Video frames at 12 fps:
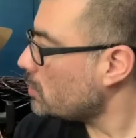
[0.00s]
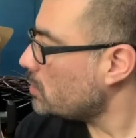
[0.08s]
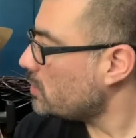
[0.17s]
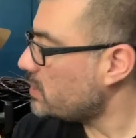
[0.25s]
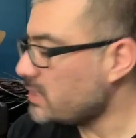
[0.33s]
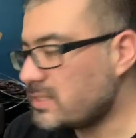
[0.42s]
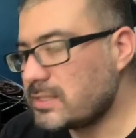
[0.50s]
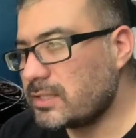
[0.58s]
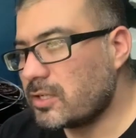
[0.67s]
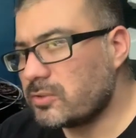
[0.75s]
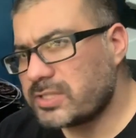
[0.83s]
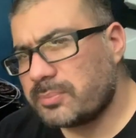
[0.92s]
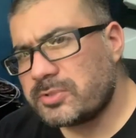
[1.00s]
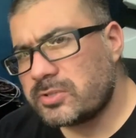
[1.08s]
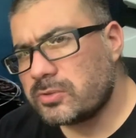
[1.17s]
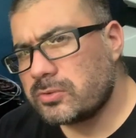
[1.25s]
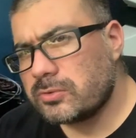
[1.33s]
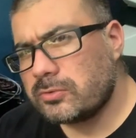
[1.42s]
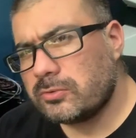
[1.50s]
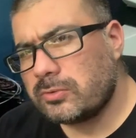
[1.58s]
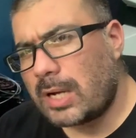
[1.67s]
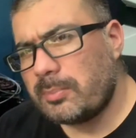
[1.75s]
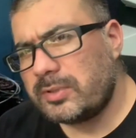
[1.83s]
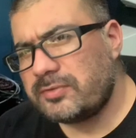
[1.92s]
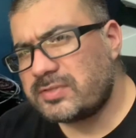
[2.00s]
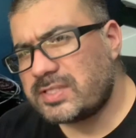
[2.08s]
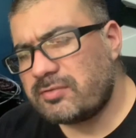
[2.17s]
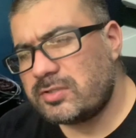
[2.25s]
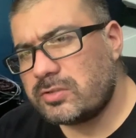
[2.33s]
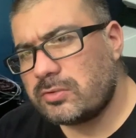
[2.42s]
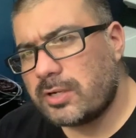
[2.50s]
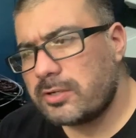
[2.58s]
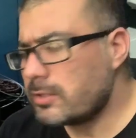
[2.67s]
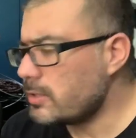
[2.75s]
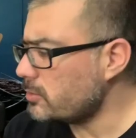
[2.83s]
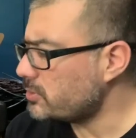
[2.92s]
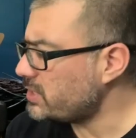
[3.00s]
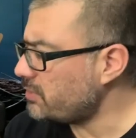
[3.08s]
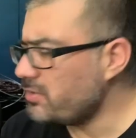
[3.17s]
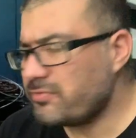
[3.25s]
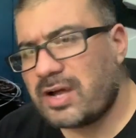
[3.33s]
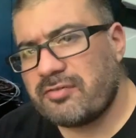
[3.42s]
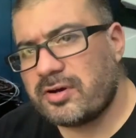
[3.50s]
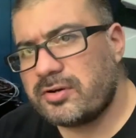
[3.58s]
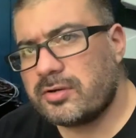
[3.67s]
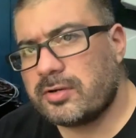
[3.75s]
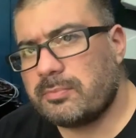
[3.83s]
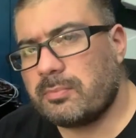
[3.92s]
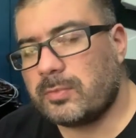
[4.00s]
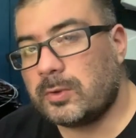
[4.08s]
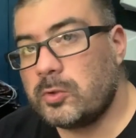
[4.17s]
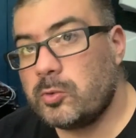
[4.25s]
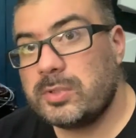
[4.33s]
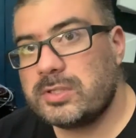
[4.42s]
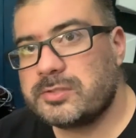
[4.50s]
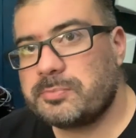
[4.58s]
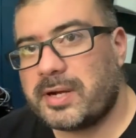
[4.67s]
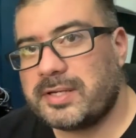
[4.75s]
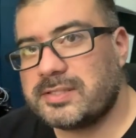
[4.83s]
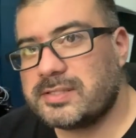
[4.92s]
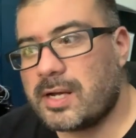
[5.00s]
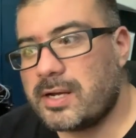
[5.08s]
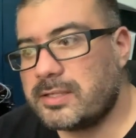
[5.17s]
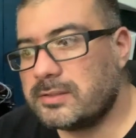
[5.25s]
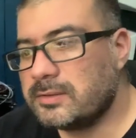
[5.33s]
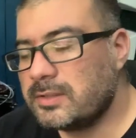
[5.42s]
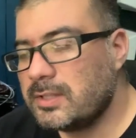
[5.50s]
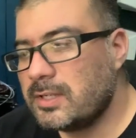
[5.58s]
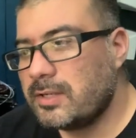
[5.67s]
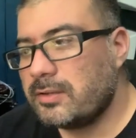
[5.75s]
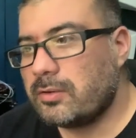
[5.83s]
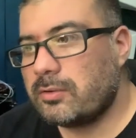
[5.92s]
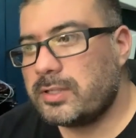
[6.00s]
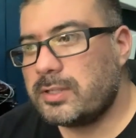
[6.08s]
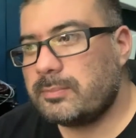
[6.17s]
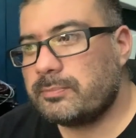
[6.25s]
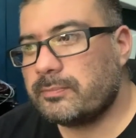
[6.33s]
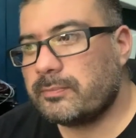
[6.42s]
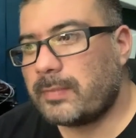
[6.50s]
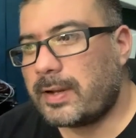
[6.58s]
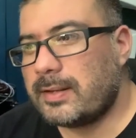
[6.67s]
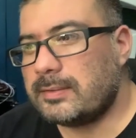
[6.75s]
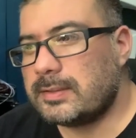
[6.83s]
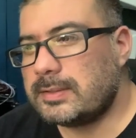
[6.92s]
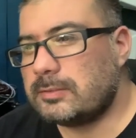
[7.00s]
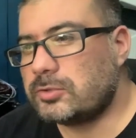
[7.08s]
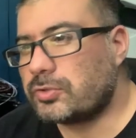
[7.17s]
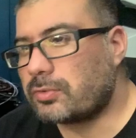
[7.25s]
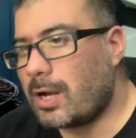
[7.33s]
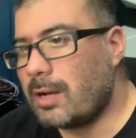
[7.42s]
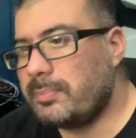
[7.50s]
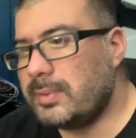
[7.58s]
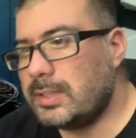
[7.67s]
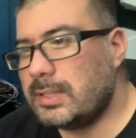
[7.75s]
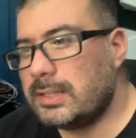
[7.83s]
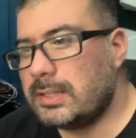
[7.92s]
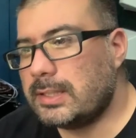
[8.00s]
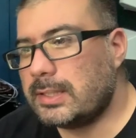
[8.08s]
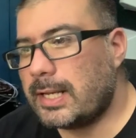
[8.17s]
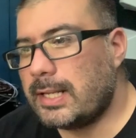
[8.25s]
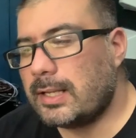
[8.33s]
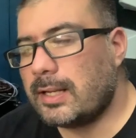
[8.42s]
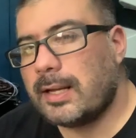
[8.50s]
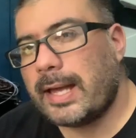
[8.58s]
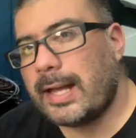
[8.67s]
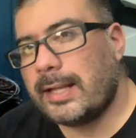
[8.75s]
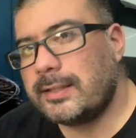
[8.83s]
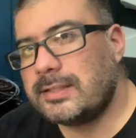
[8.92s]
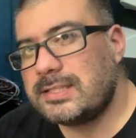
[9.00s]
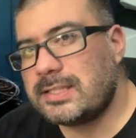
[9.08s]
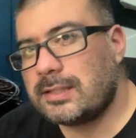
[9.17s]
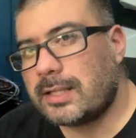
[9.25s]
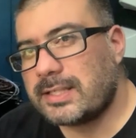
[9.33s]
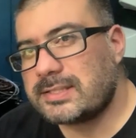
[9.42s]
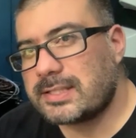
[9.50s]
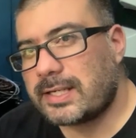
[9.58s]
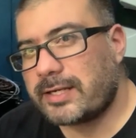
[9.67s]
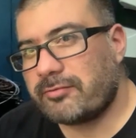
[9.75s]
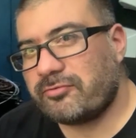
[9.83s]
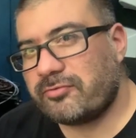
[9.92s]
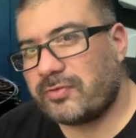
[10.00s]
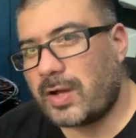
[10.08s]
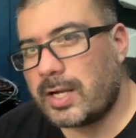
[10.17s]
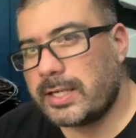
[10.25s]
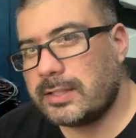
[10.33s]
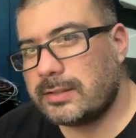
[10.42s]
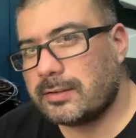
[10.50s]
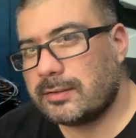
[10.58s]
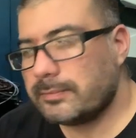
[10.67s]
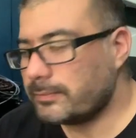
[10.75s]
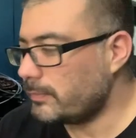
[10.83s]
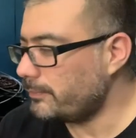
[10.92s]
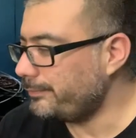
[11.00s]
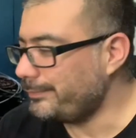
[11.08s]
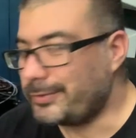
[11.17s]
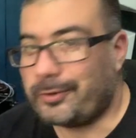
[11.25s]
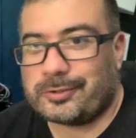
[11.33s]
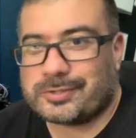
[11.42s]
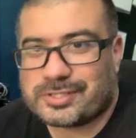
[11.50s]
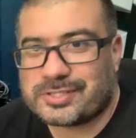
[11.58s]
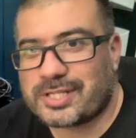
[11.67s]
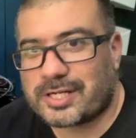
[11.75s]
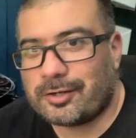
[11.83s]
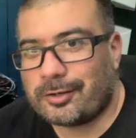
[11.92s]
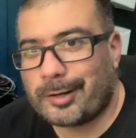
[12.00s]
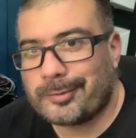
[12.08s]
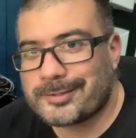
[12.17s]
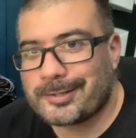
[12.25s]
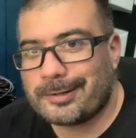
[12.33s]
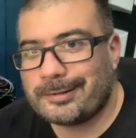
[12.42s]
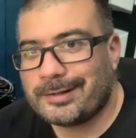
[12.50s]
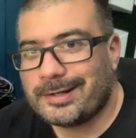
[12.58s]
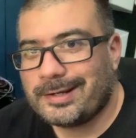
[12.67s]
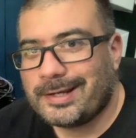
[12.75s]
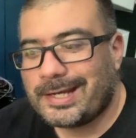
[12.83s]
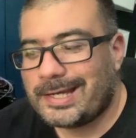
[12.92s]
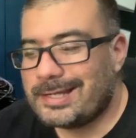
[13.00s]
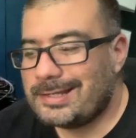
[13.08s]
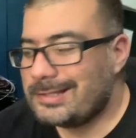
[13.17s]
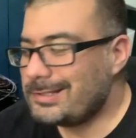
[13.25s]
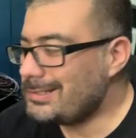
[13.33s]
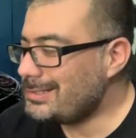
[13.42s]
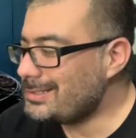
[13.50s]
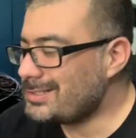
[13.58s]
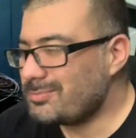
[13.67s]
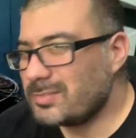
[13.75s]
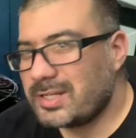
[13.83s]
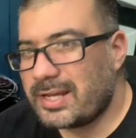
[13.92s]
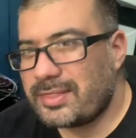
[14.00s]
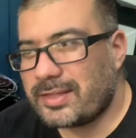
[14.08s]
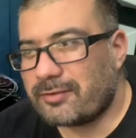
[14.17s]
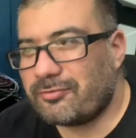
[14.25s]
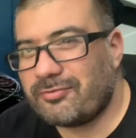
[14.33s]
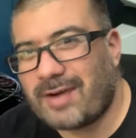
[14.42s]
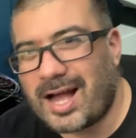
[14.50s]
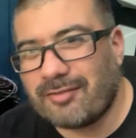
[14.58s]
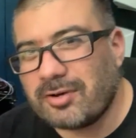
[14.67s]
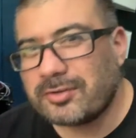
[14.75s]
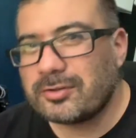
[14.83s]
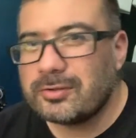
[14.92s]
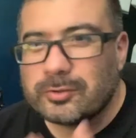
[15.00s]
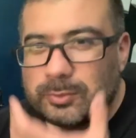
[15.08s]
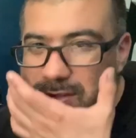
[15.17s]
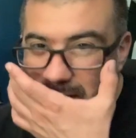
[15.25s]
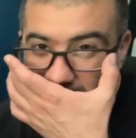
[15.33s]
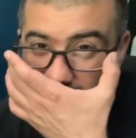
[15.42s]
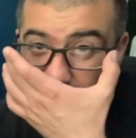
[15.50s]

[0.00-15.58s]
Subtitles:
This thing goes up to, I believe, 7,200 or 7,500 lumens by design. The only drop-in LED lights that I could find, of course, just checking on Amazon, is, I think, 500 lumens.